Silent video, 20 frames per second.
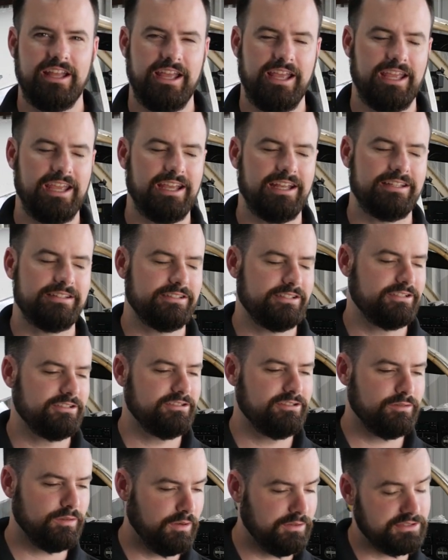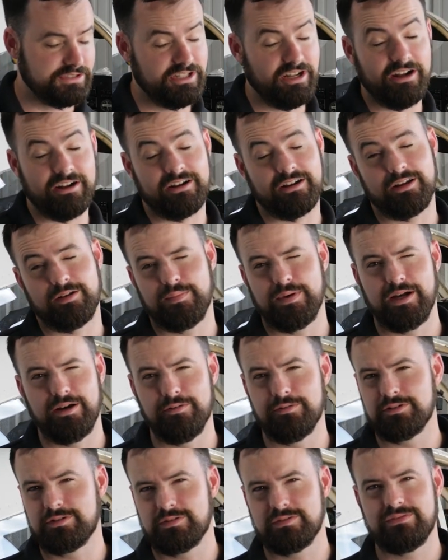and do what I was talking
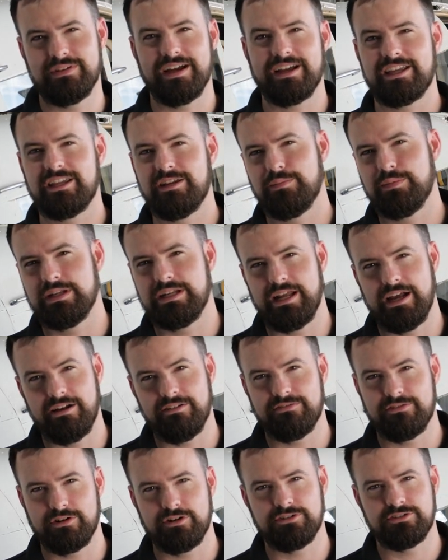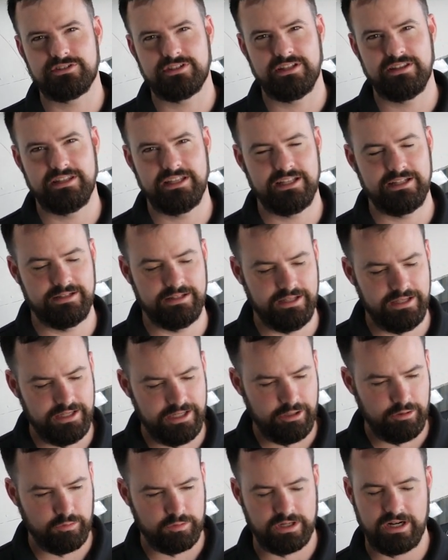about, which is vacuuming it out first, and then
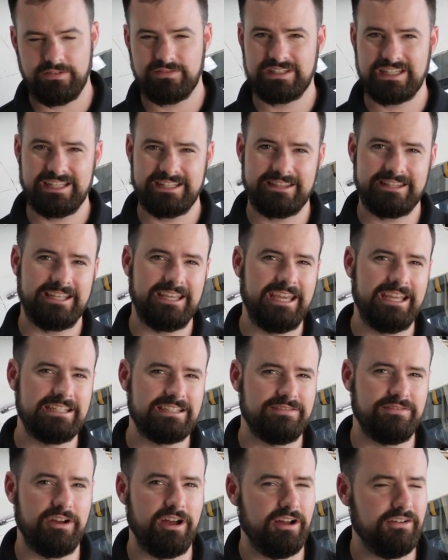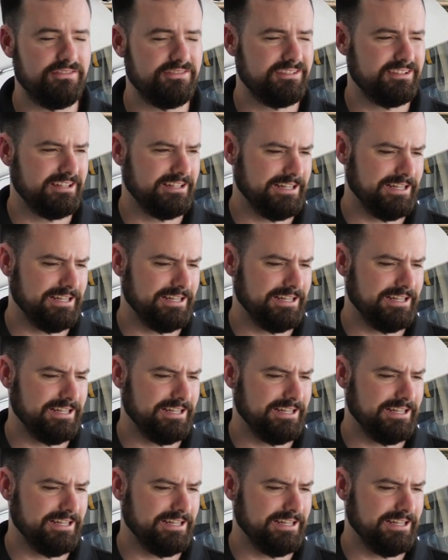we're gonna have to get the adhesive off.